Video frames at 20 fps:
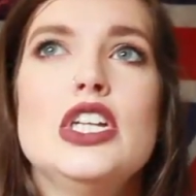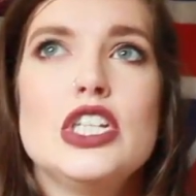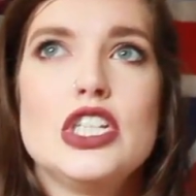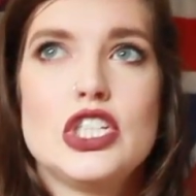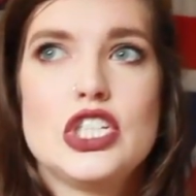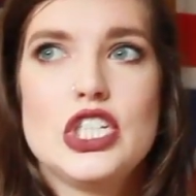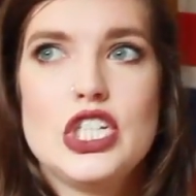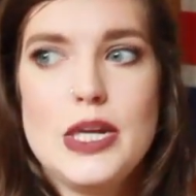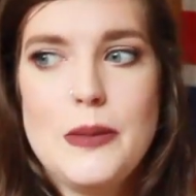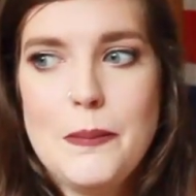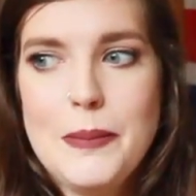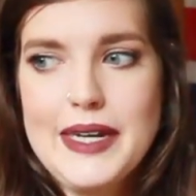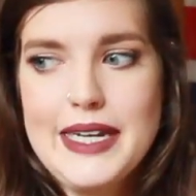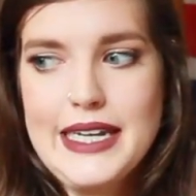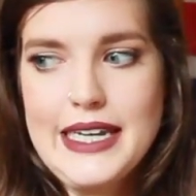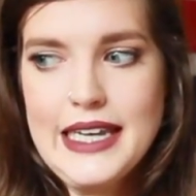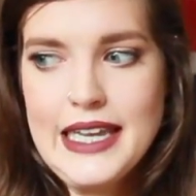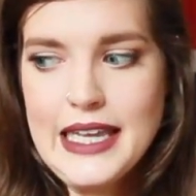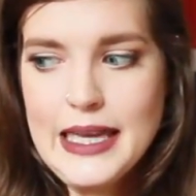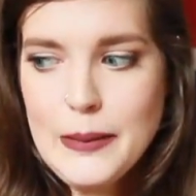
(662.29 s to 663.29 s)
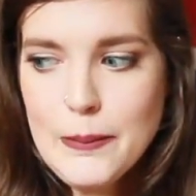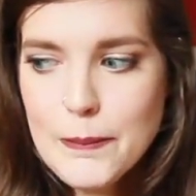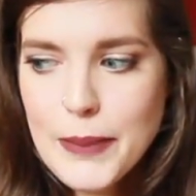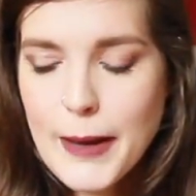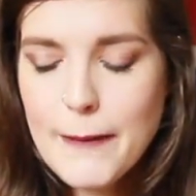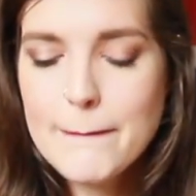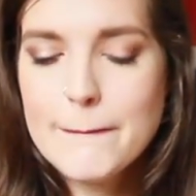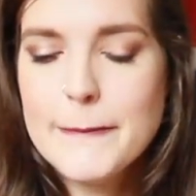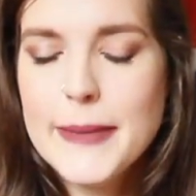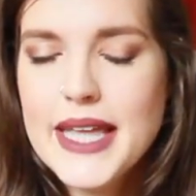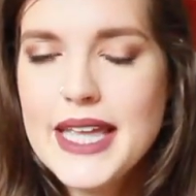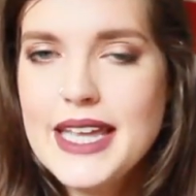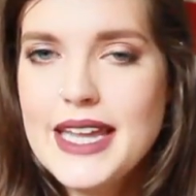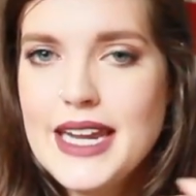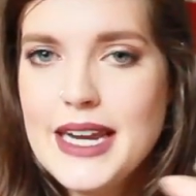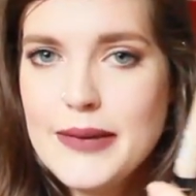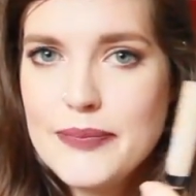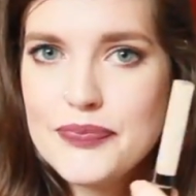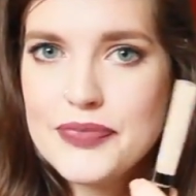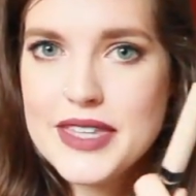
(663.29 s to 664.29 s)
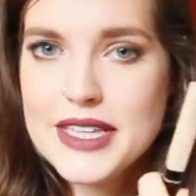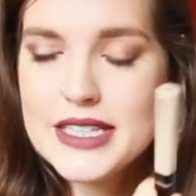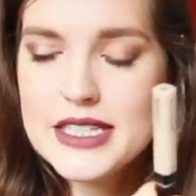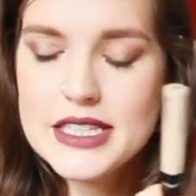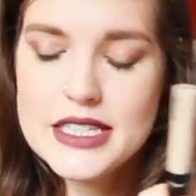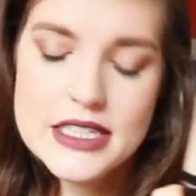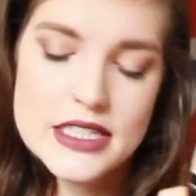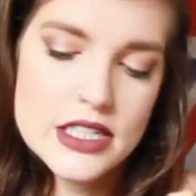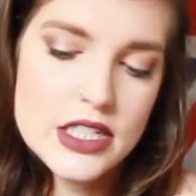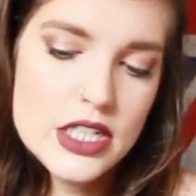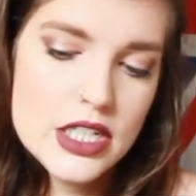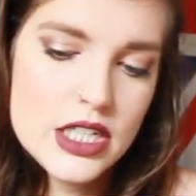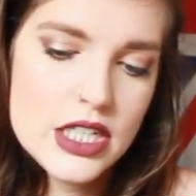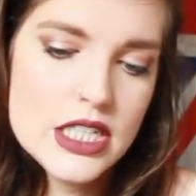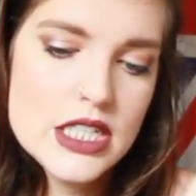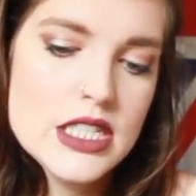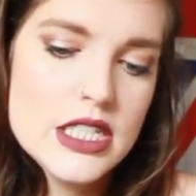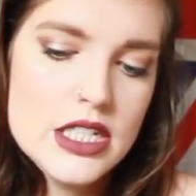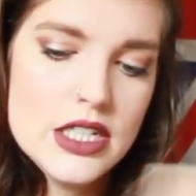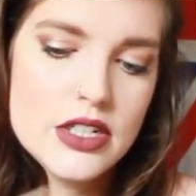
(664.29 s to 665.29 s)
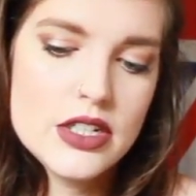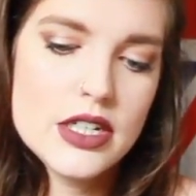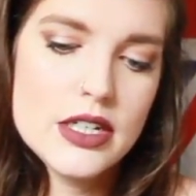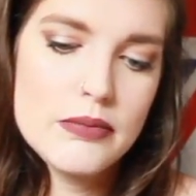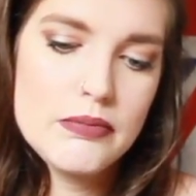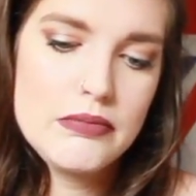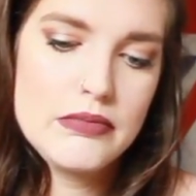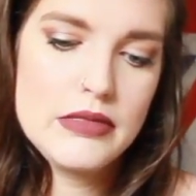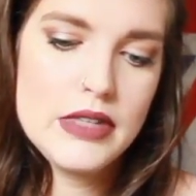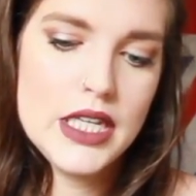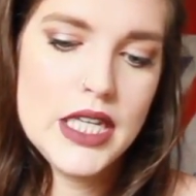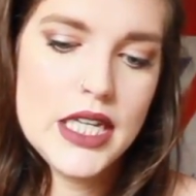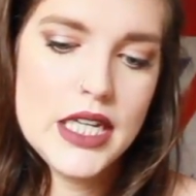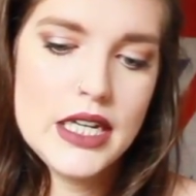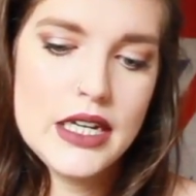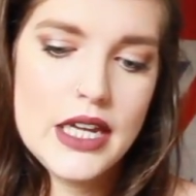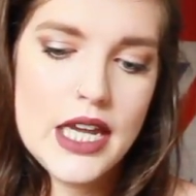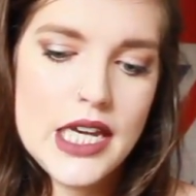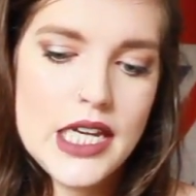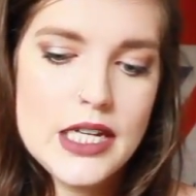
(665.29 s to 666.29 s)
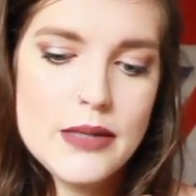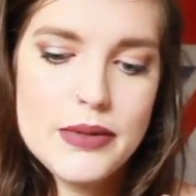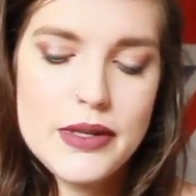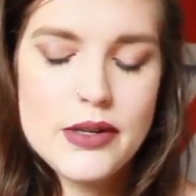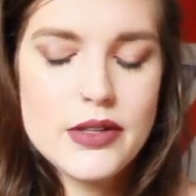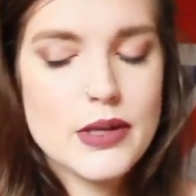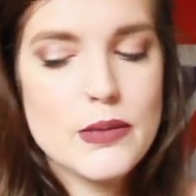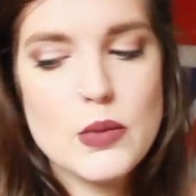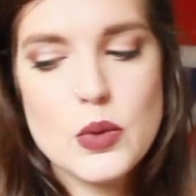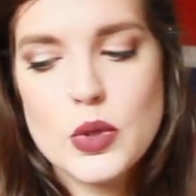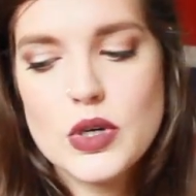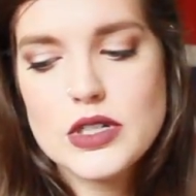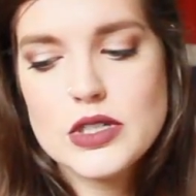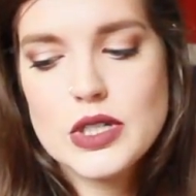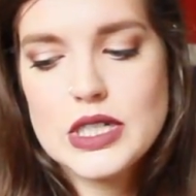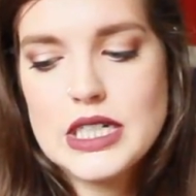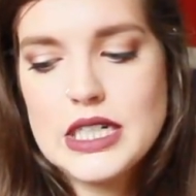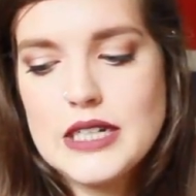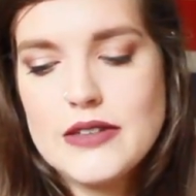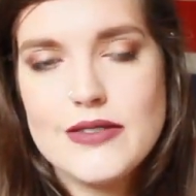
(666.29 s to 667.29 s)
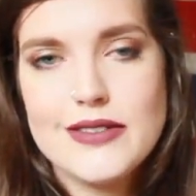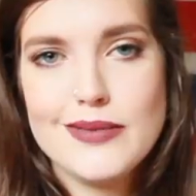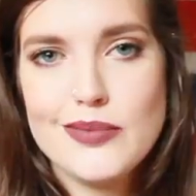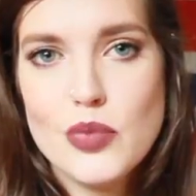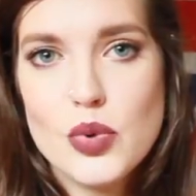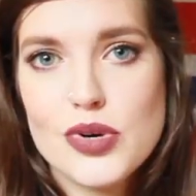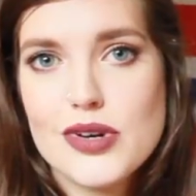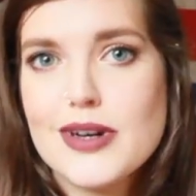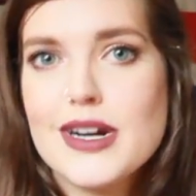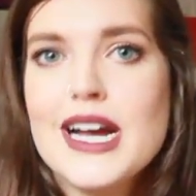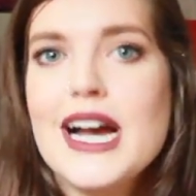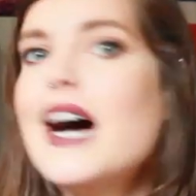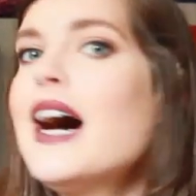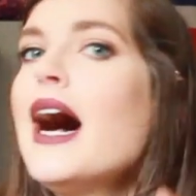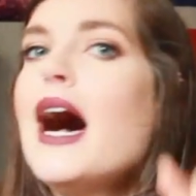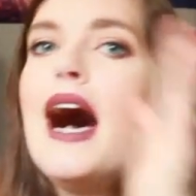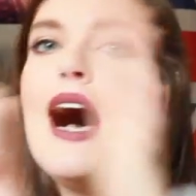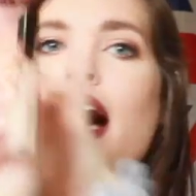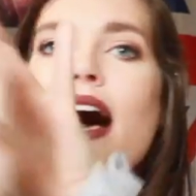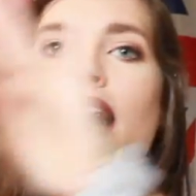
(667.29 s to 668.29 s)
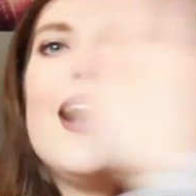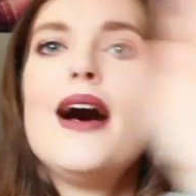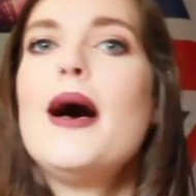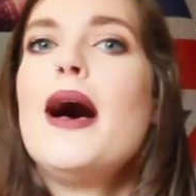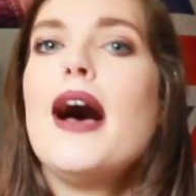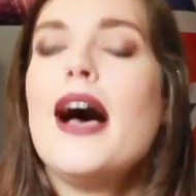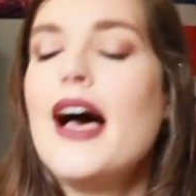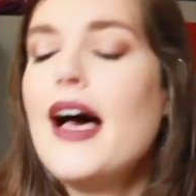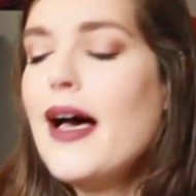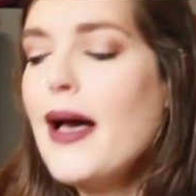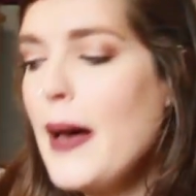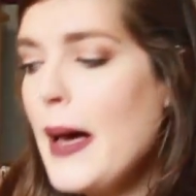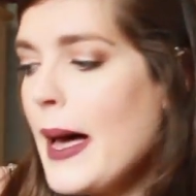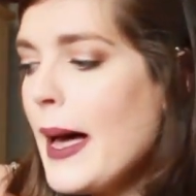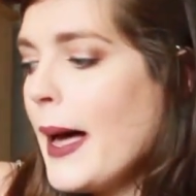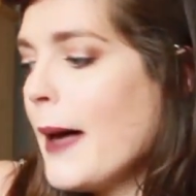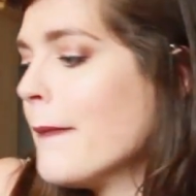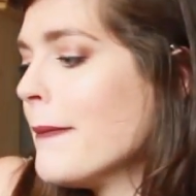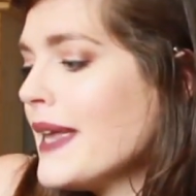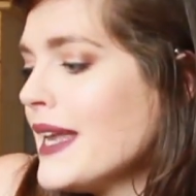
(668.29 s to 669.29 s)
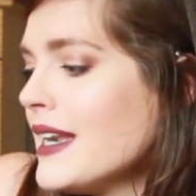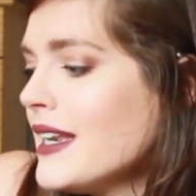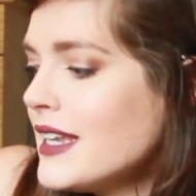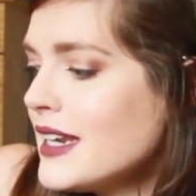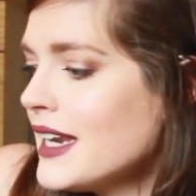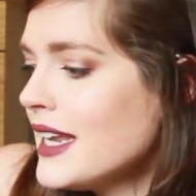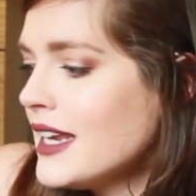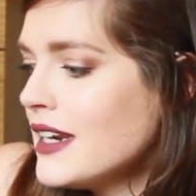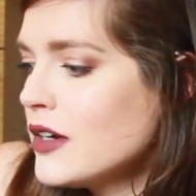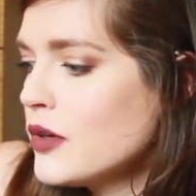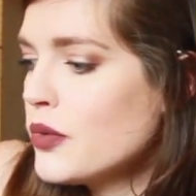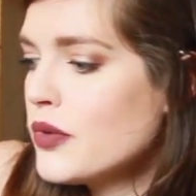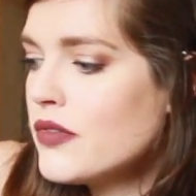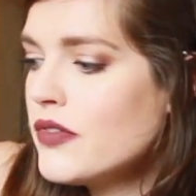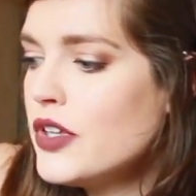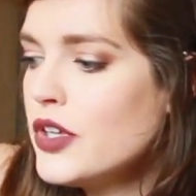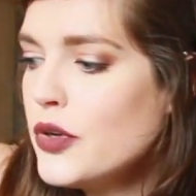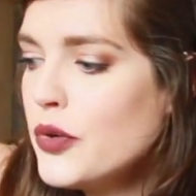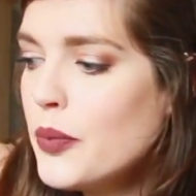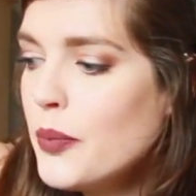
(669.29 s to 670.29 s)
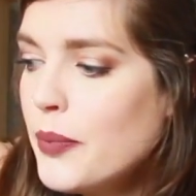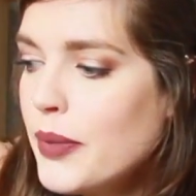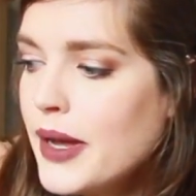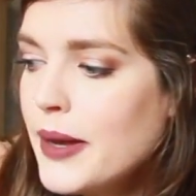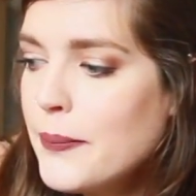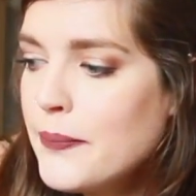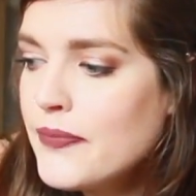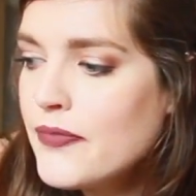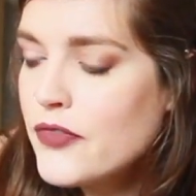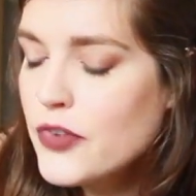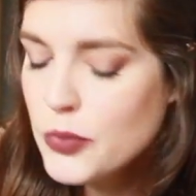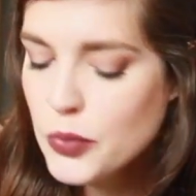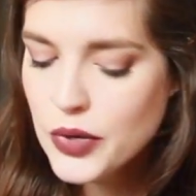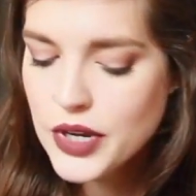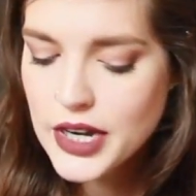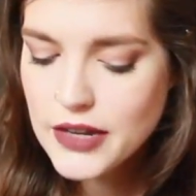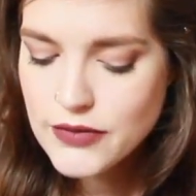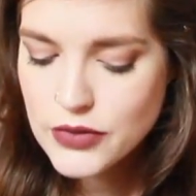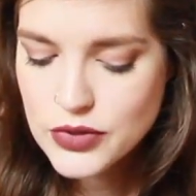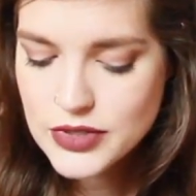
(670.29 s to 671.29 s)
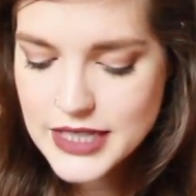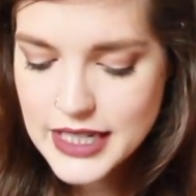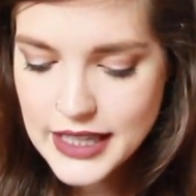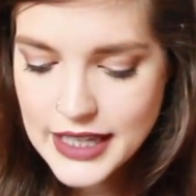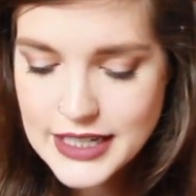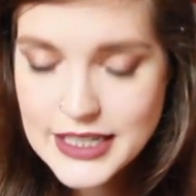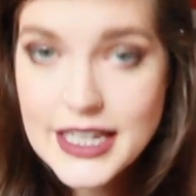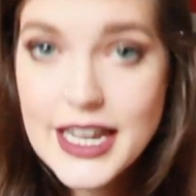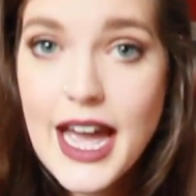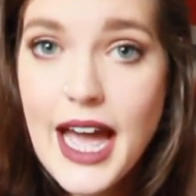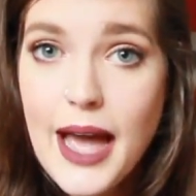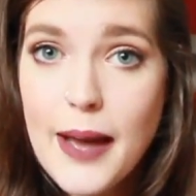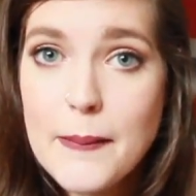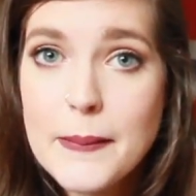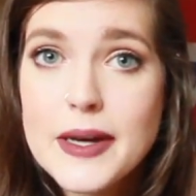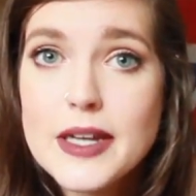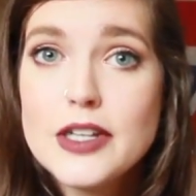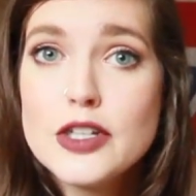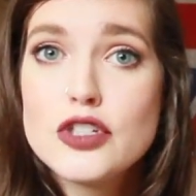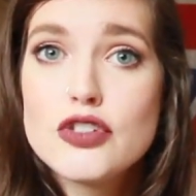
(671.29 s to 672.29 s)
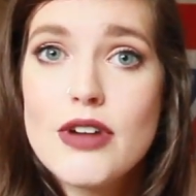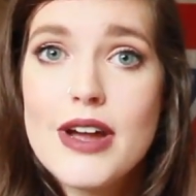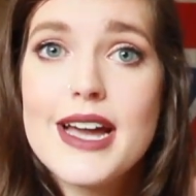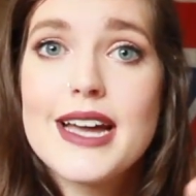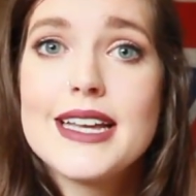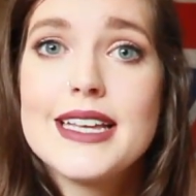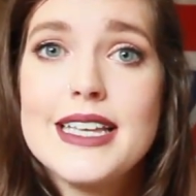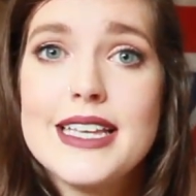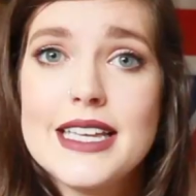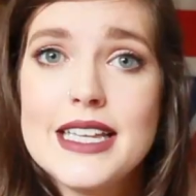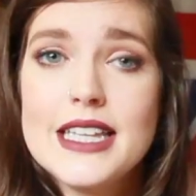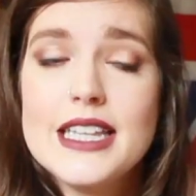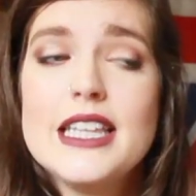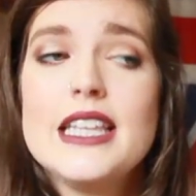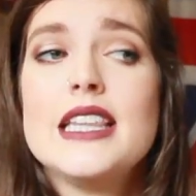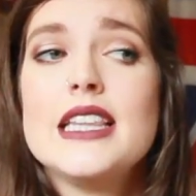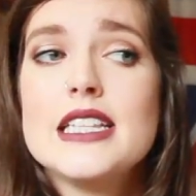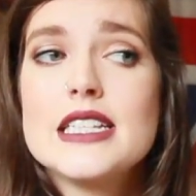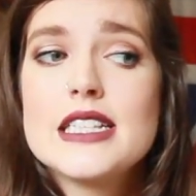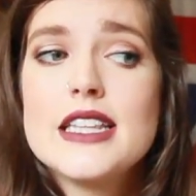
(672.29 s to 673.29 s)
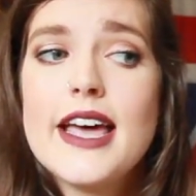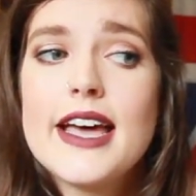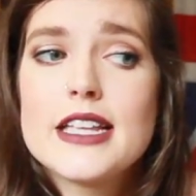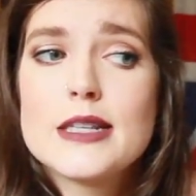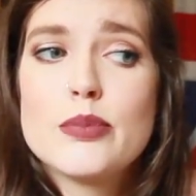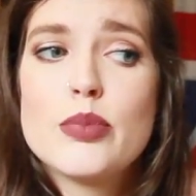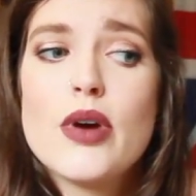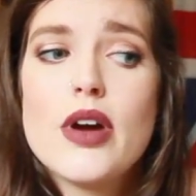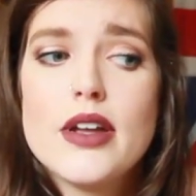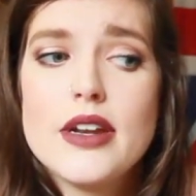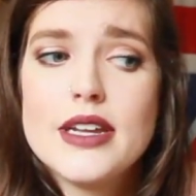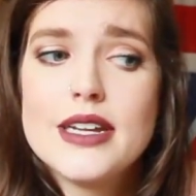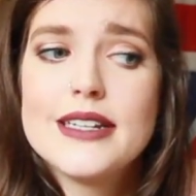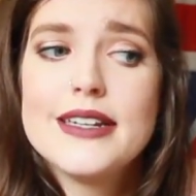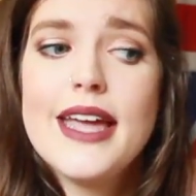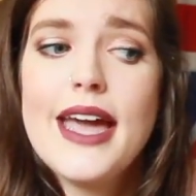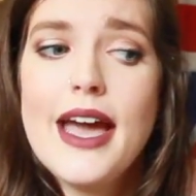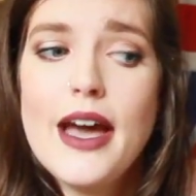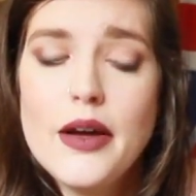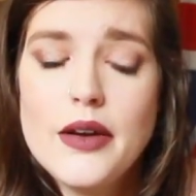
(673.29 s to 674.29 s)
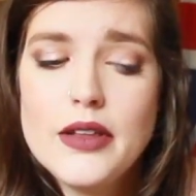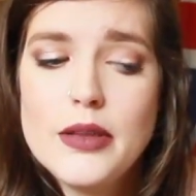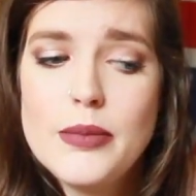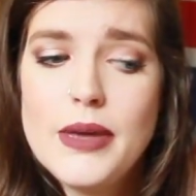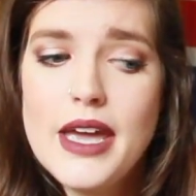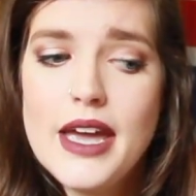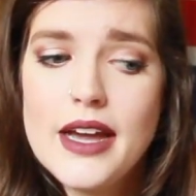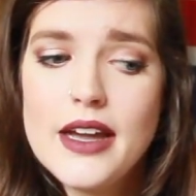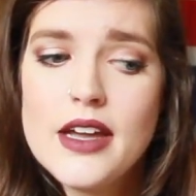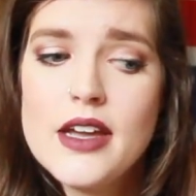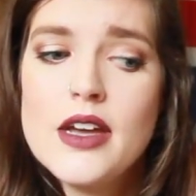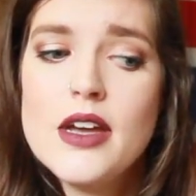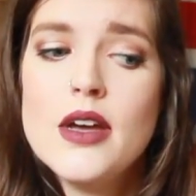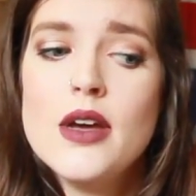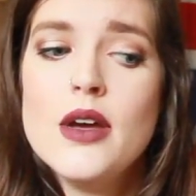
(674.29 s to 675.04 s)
Shape Tape, but this is a good concealer. And I need to play with it more so I can give a more opinionated review. But from what I've used, I liked it. I'm gonna try and get this last product out of the bag